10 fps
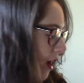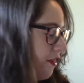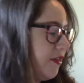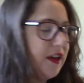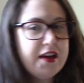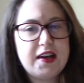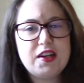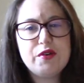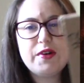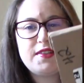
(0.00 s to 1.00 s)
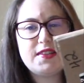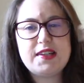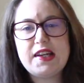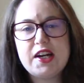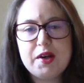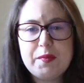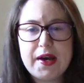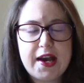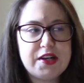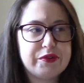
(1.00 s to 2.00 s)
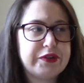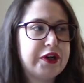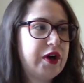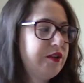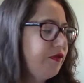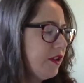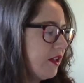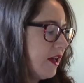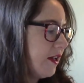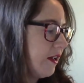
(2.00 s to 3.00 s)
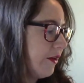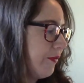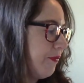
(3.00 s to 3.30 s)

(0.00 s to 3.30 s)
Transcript: I think I know what's in here, but I don't know. I feel like,